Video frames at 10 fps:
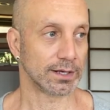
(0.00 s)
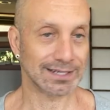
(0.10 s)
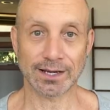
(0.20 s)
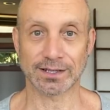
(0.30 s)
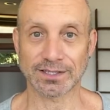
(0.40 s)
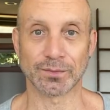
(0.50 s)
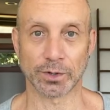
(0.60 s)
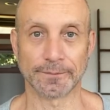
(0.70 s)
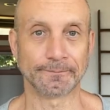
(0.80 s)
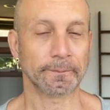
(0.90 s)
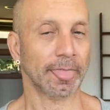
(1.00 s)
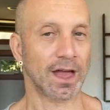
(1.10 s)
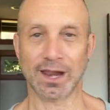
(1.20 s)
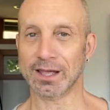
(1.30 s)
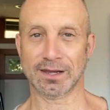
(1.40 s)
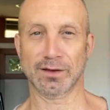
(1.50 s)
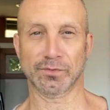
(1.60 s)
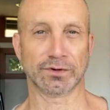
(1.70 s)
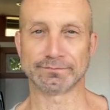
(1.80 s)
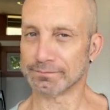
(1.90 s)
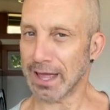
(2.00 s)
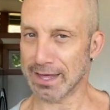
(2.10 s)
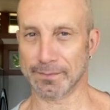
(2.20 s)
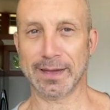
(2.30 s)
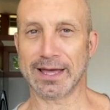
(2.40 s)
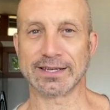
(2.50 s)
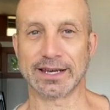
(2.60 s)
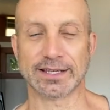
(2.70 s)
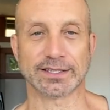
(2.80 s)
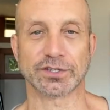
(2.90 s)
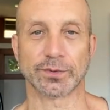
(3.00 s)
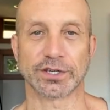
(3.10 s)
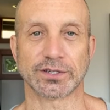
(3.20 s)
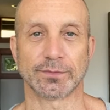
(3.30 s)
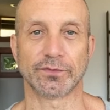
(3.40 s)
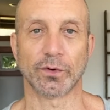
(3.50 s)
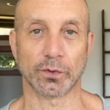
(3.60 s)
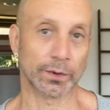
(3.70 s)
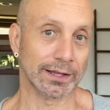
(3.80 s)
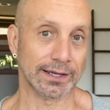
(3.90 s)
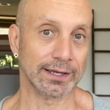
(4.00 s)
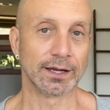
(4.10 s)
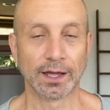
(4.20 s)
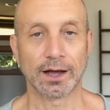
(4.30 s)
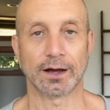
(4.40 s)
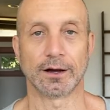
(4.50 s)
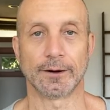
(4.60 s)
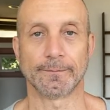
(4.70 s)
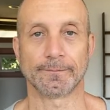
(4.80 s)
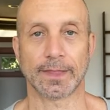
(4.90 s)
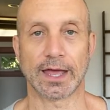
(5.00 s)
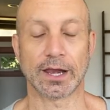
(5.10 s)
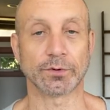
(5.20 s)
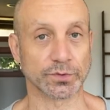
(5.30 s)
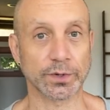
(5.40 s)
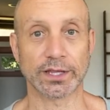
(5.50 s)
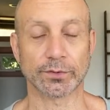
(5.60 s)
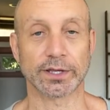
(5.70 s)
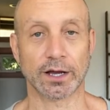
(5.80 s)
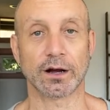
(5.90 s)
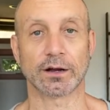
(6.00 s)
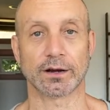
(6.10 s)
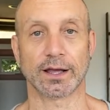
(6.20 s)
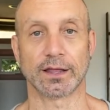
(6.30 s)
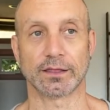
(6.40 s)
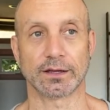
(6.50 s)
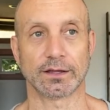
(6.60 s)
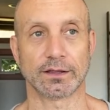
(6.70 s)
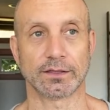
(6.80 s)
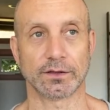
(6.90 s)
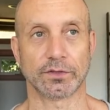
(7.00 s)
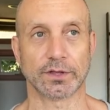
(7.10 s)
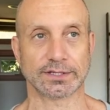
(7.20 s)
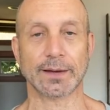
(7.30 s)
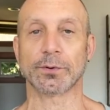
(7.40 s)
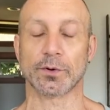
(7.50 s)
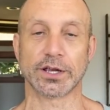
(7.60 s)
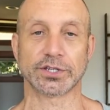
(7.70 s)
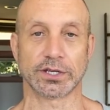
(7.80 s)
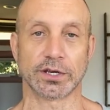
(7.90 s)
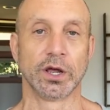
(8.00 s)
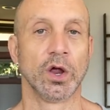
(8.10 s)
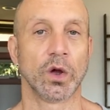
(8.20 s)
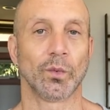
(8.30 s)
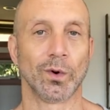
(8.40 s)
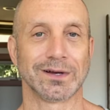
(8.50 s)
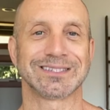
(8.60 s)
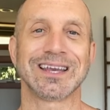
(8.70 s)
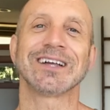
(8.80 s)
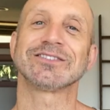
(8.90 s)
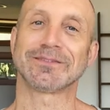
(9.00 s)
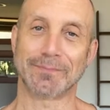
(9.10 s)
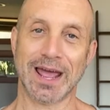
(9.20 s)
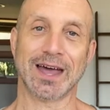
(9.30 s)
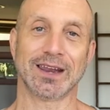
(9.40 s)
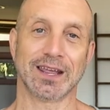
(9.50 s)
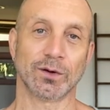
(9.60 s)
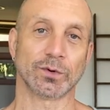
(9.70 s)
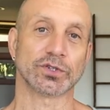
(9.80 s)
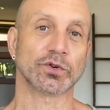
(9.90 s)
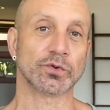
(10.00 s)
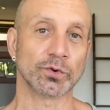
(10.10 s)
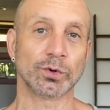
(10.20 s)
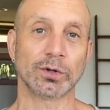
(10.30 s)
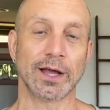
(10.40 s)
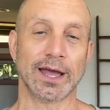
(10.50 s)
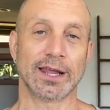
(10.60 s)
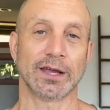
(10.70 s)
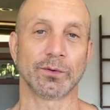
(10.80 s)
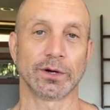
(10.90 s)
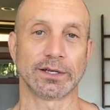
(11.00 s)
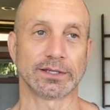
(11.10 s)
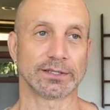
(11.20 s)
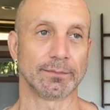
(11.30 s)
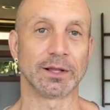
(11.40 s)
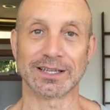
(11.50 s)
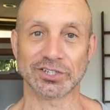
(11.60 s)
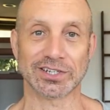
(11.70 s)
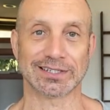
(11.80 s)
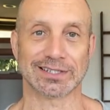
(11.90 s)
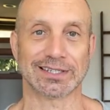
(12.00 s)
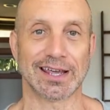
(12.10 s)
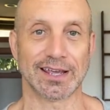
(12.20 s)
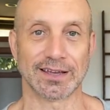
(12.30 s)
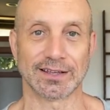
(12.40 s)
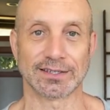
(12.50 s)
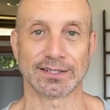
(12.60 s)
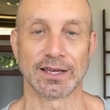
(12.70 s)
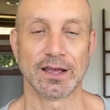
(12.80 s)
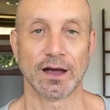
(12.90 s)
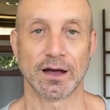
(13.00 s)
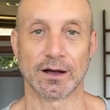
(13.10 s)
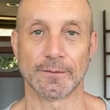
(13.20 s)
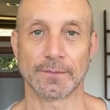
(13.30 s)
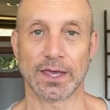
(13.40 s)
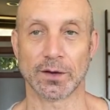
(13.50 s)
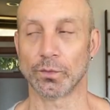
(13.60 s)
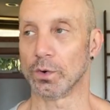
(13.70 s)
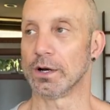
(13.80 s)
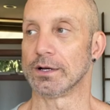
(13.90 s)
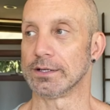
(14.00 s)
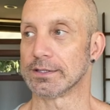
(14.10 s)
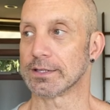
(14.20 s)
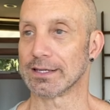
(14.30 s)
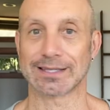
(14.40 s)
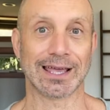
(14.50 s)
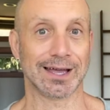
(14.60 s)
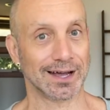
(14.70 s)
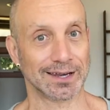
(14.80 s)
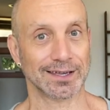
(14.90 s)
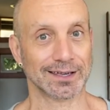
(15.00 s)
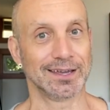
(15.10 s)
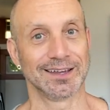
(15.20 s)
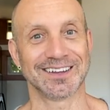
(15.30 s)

dating someone, and I had never had a bad dating situation before, really. And it was really, really hard. And the separation was not just bad, it was cruel and it was malicious and it was psychotic,